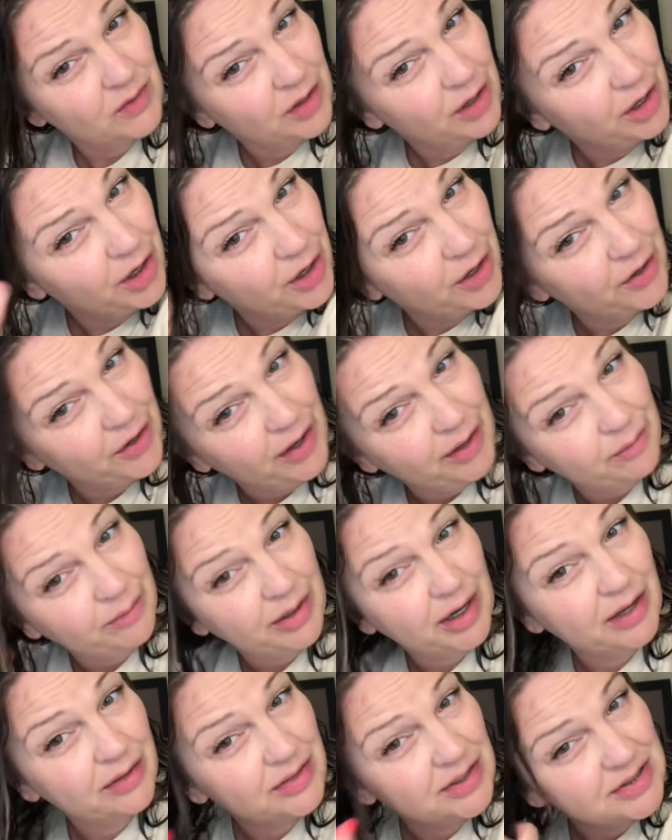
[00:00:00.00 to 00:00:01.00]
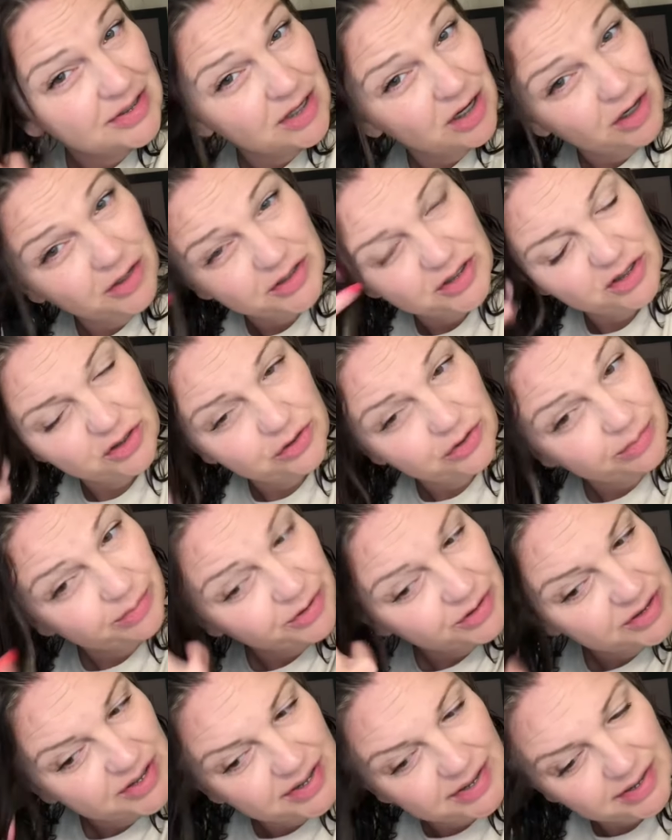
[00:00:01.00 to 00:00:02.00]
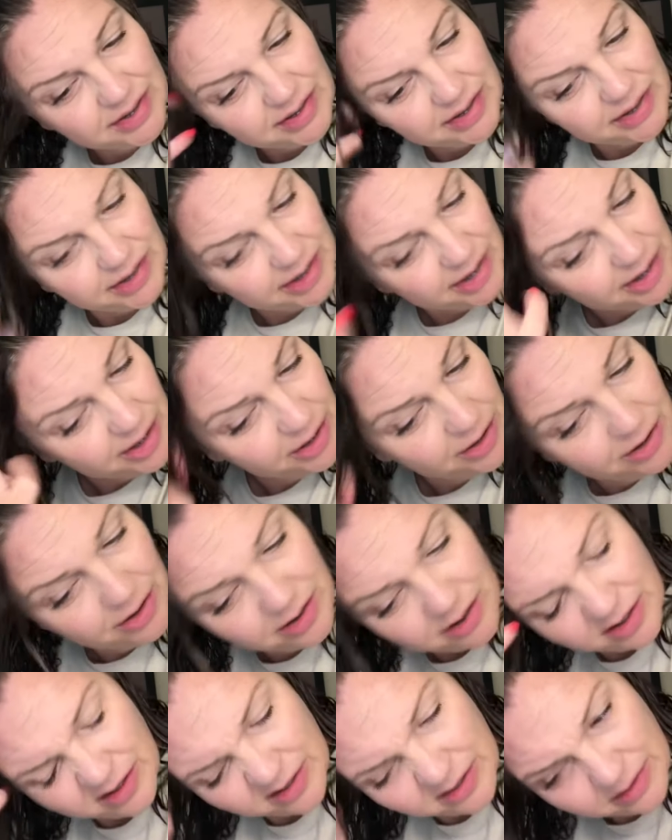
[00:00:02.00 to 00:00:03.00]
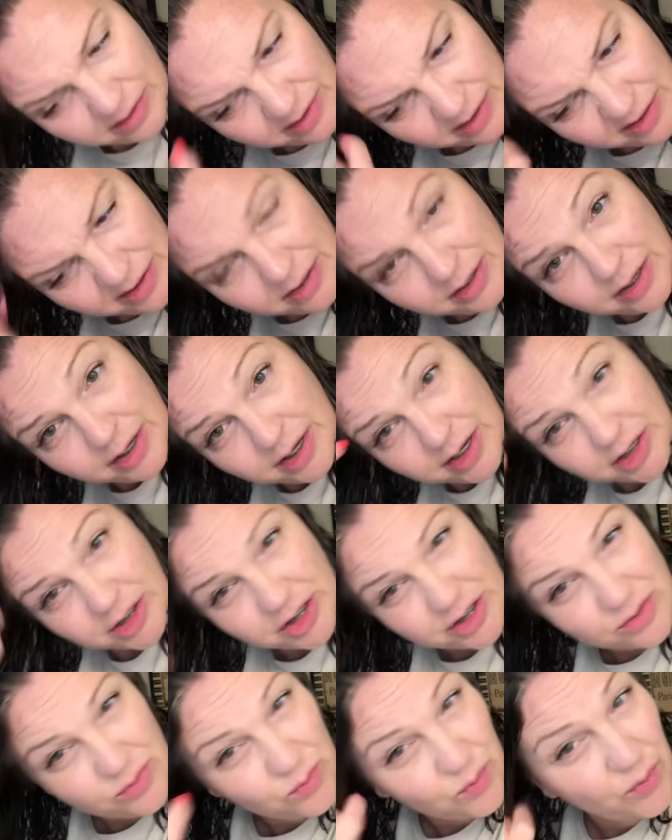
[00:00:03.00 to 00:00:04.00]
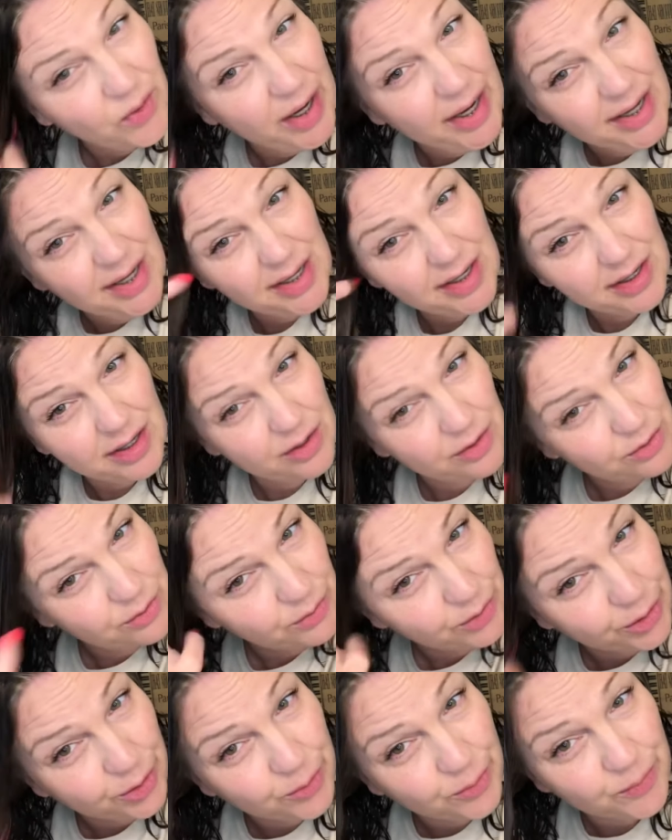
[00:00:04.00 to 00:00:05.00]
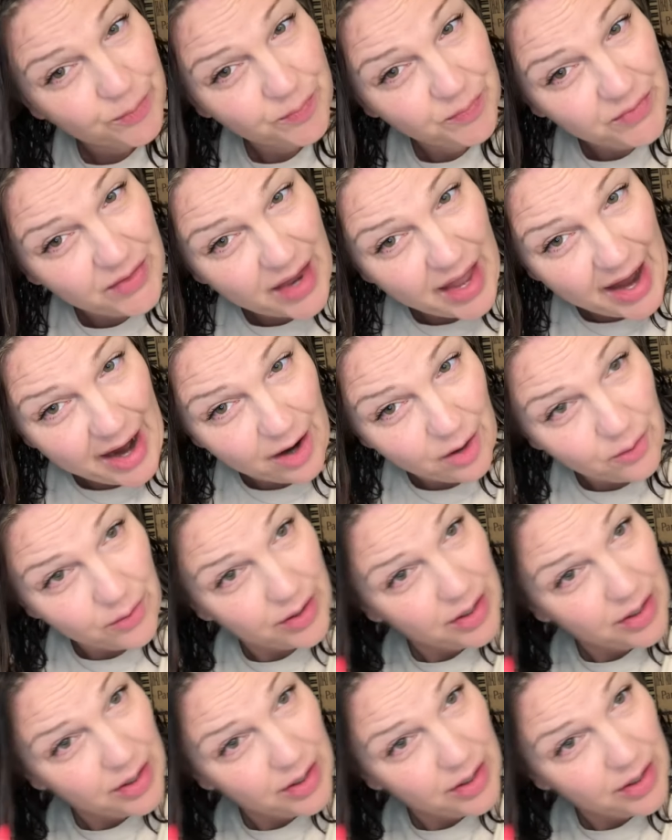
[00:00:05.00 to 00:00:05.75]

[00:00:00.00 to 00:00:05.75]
All right, we got this all distributed here. Just raking it through. Now,